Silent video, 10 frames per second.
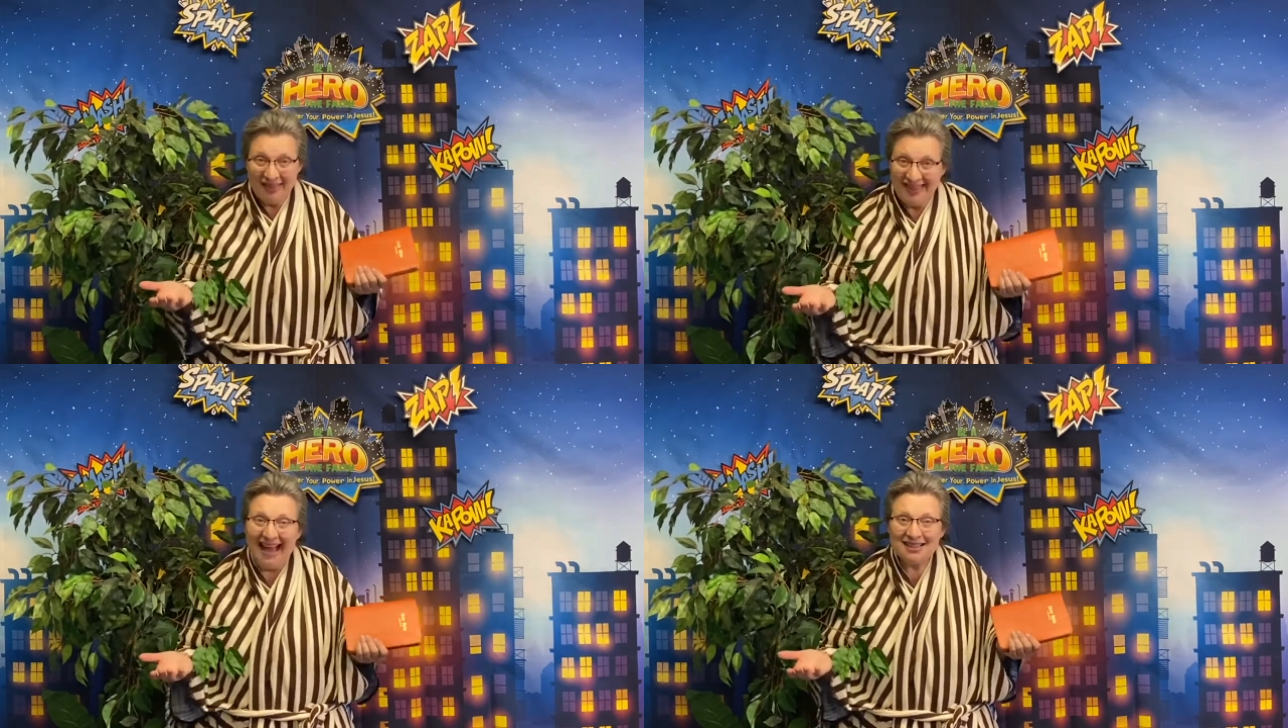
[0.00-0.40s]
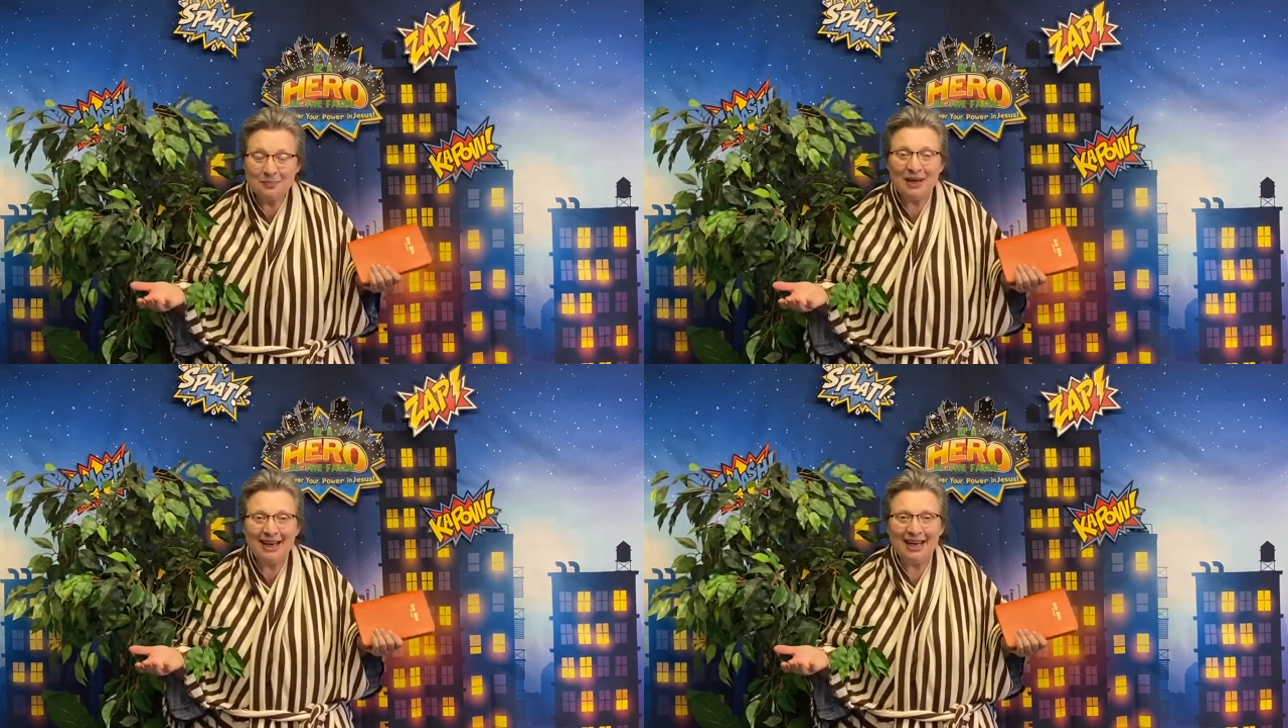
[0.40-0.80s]
That's
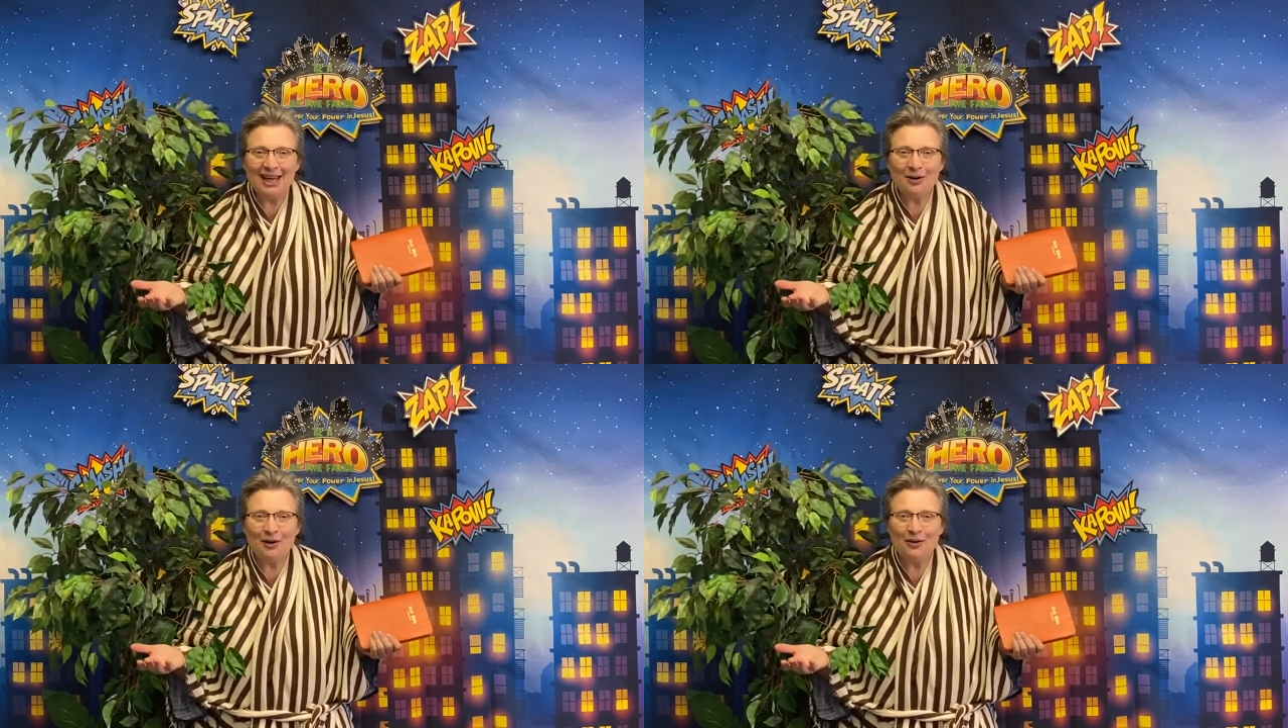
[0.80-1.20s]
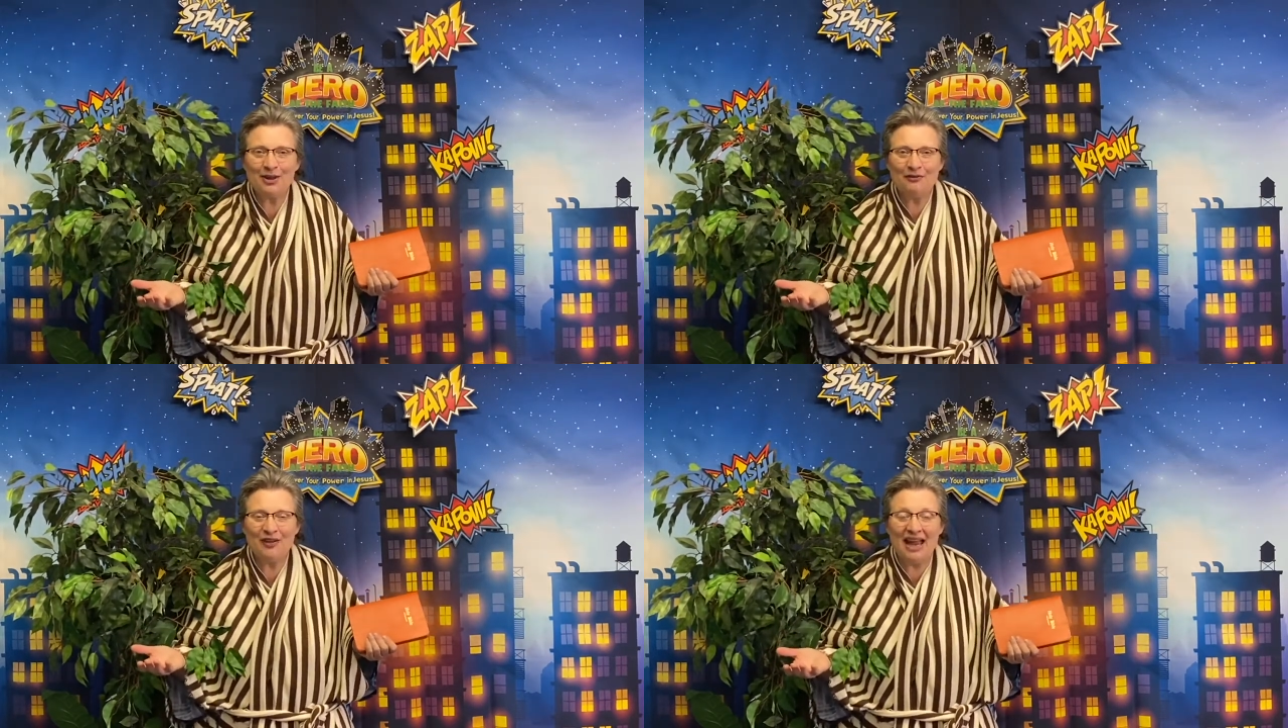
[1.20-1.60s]
being a hero of
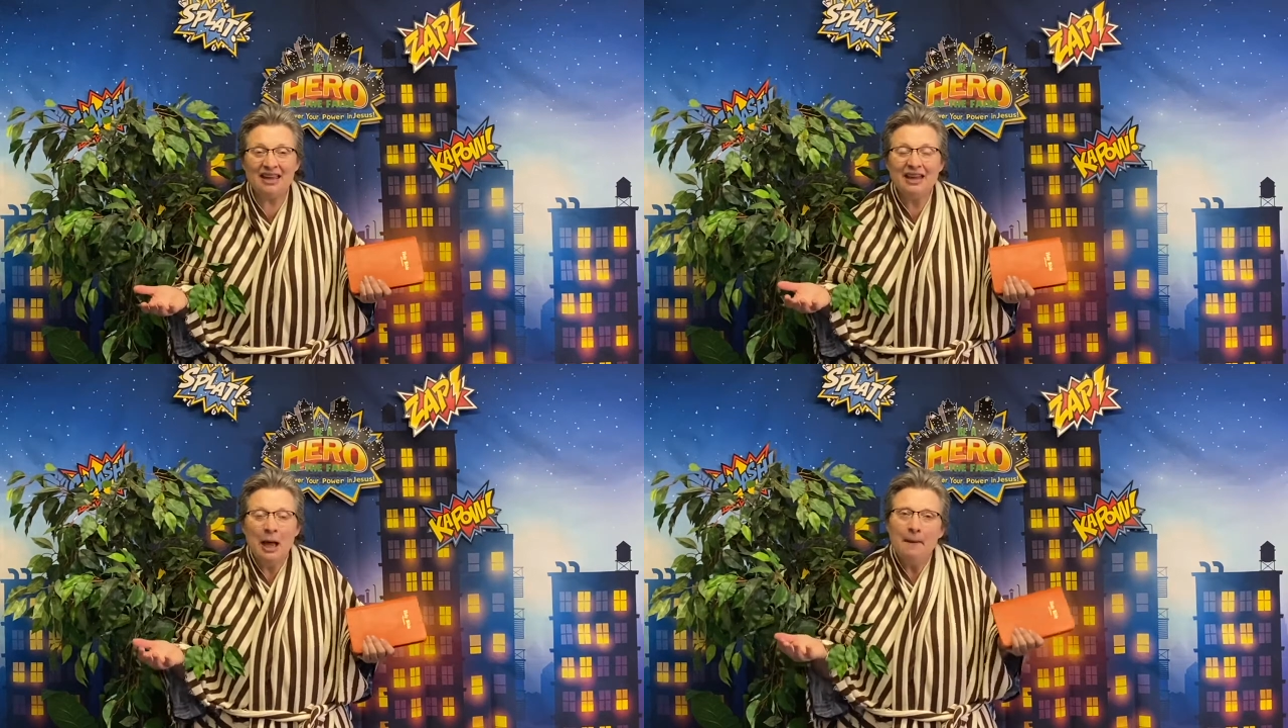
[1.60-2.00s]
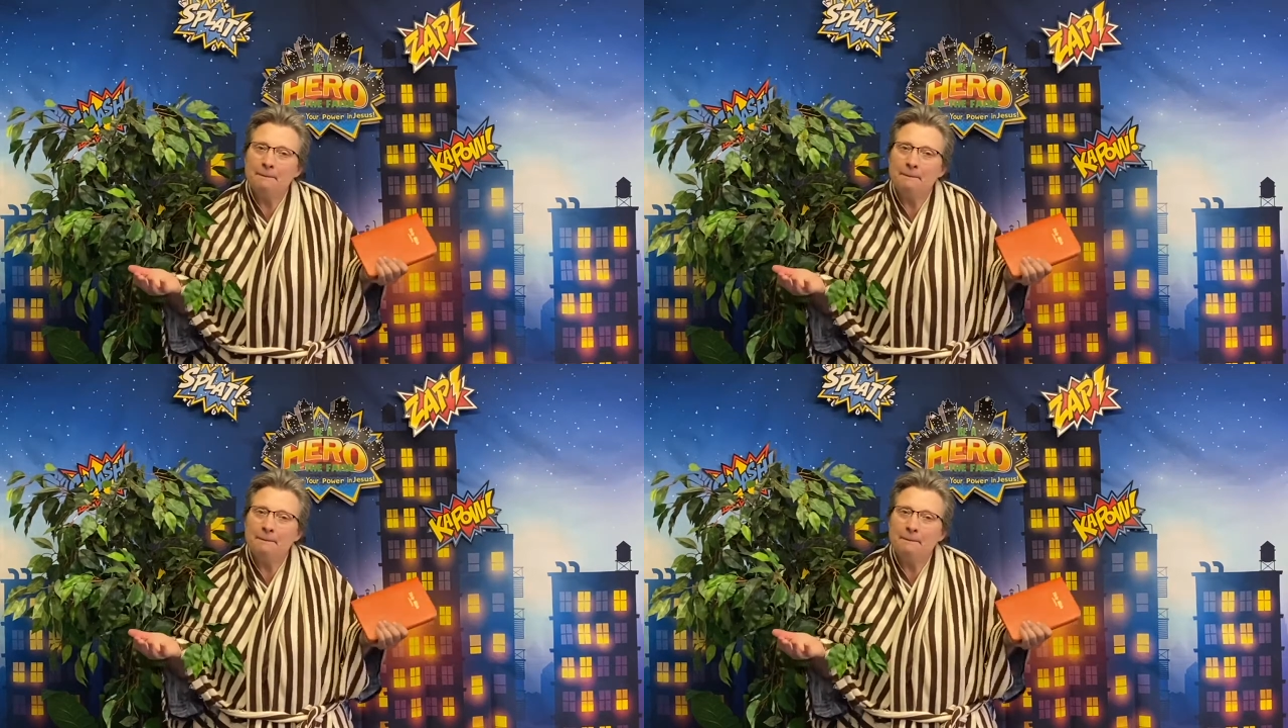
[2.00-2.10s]
the faith